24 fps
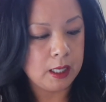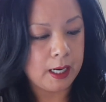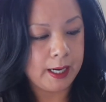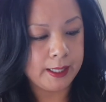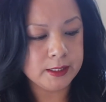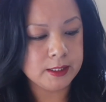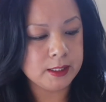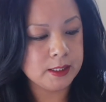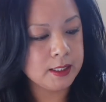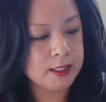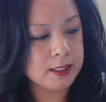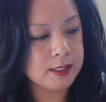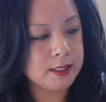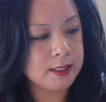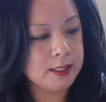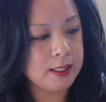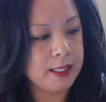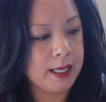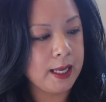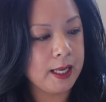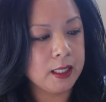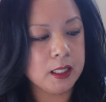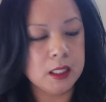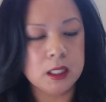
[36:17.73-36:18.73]
I didn't
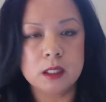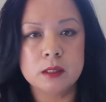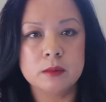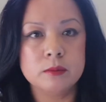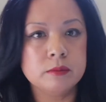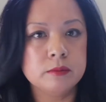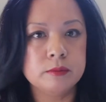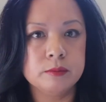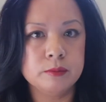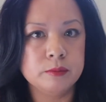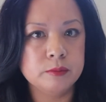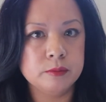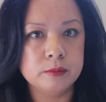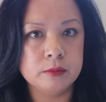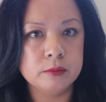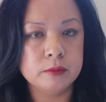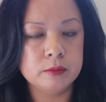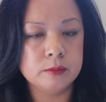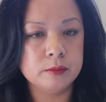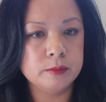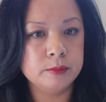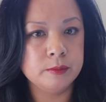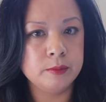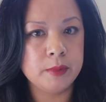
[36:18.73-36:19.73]
see any
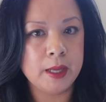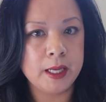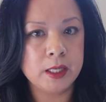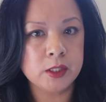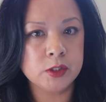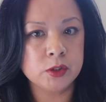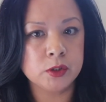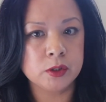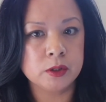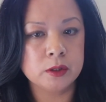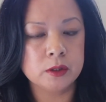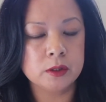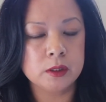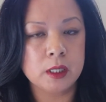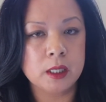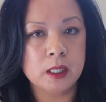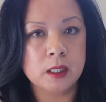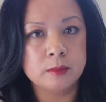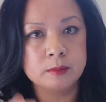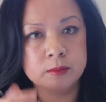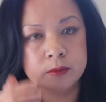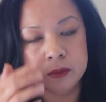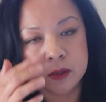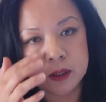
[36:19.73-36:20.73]
major
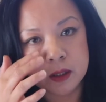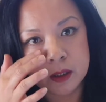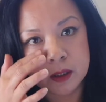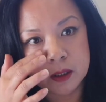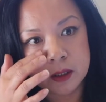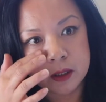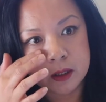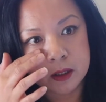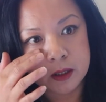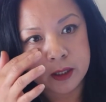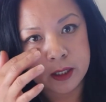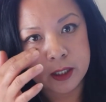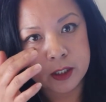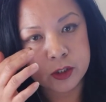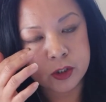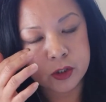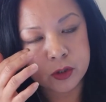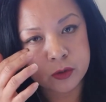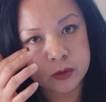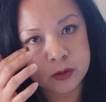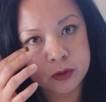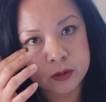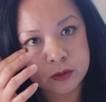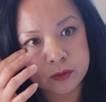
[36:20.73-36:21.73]

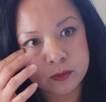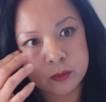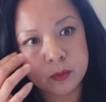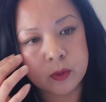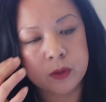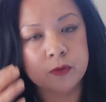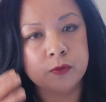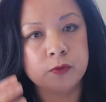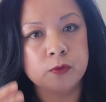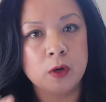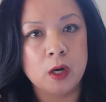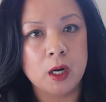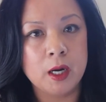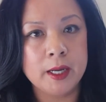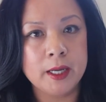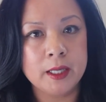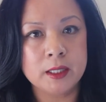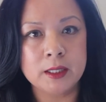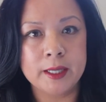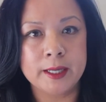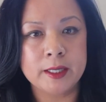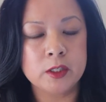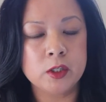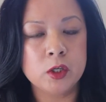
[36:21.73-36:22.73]
issues when
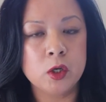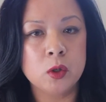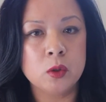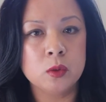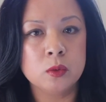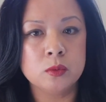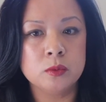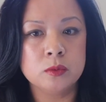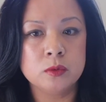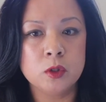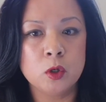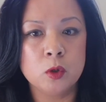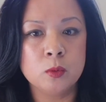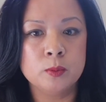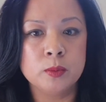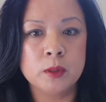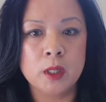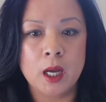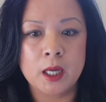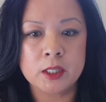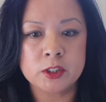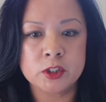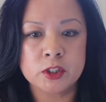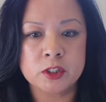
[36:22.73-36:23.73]
frying, like no
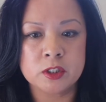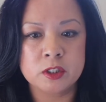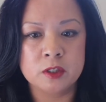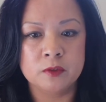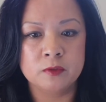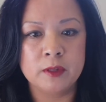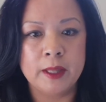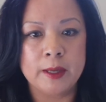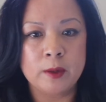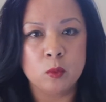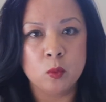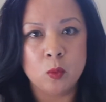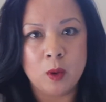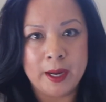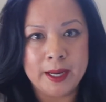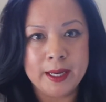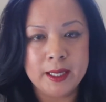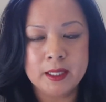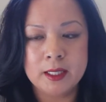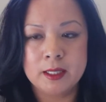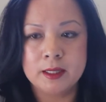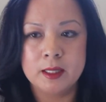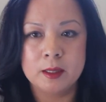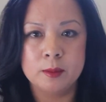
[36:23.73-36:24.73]
blotches of like
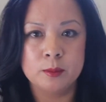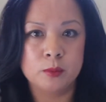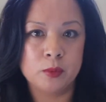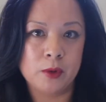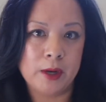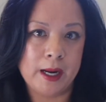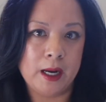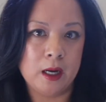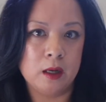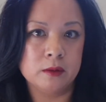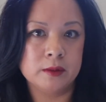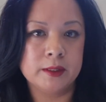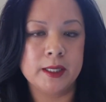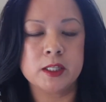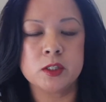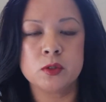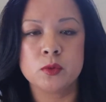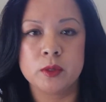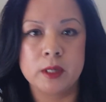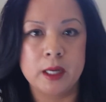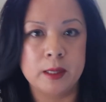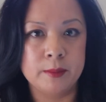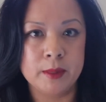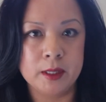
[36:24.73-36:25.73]
white and then brown.
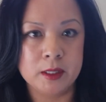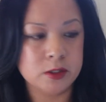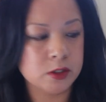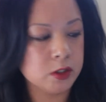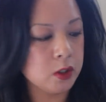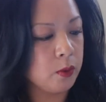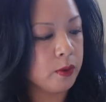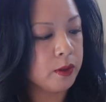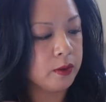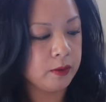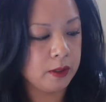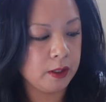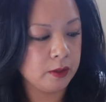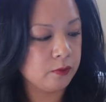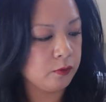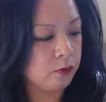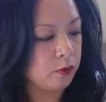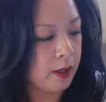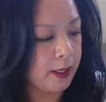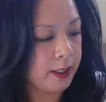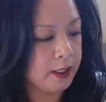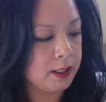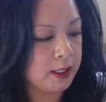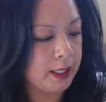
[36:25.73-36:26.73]
That's what I mean. So it
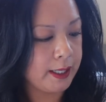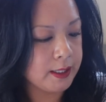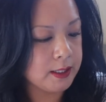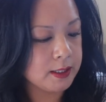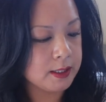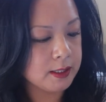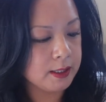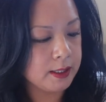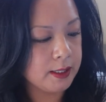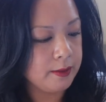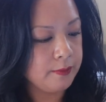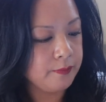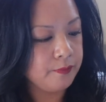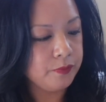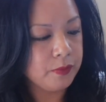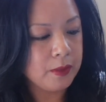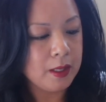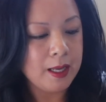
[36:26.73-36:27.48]
fried nicely.